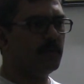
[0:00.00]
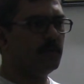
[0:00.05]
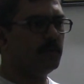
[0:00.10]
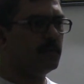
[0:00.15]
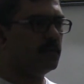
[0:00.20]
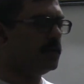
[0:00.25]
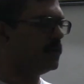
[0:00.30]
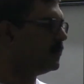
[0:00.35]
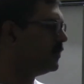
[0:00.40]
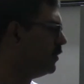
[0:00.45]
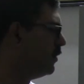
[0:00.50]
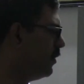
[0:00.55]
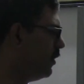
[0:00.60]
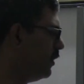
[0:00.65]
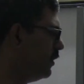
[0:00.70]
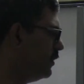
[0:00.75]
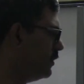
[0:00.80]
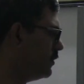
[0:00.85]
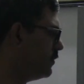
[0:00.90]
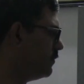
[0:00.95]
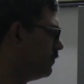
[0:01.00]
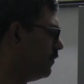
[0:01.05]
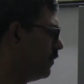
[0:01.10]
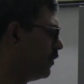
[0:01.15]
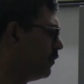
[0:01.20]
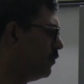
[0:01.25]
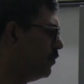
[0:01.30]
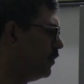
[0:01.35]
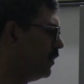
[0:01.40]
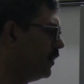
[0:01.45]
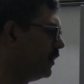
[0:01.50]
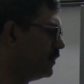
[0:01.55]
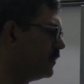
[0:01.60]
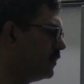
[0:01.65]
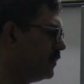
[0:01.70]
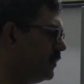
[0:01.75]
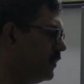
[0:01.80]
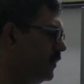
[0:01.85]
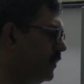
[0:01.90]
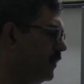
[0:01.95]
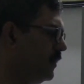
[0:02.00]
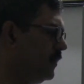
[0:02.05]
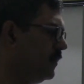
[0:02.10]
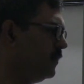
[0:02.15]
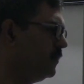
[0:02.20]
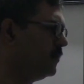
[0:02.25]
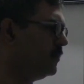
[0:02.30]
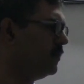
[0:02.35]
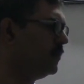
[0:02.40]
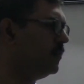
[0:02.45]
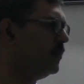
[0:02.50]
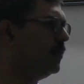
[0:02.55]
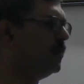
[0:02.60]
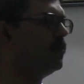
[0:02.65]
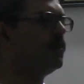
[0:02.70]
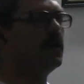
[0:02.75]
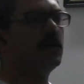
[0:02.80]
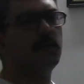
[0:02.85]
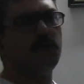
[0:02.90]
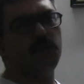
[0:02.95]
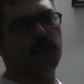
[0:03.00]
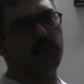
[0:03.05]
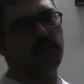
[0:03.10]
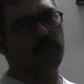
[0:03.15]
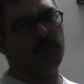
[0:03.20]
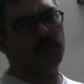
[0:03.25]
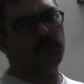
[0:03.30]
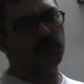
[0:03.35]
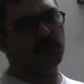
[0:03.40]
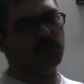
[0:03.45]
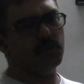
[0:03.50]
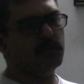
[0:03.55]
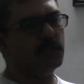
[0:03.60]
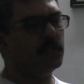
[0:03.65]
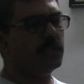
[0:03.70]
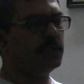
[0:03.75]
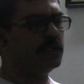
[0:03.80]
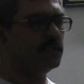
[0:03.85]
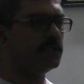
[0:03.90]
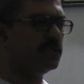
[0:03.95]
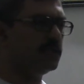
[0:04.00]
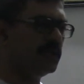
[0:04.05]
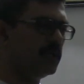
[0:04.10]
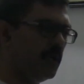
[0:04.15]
because in all these formulas, you should know what unit to use, whether it is in